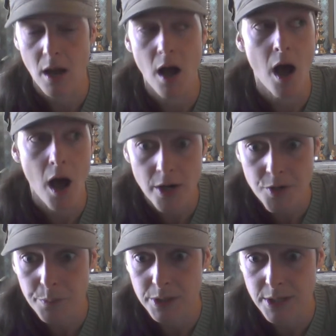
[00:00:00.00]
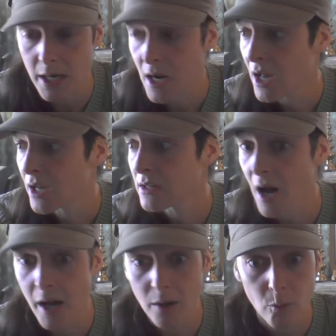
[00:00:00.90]
100%
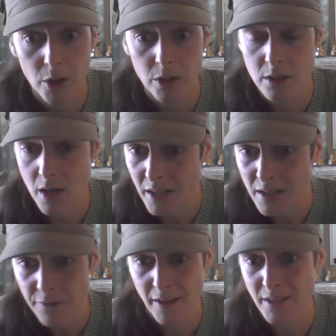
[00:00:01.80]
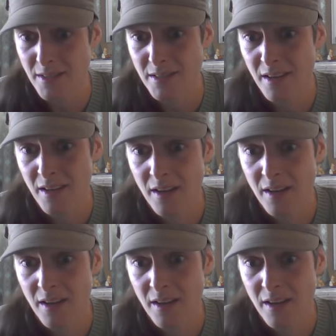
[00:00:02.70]
not a word not a defense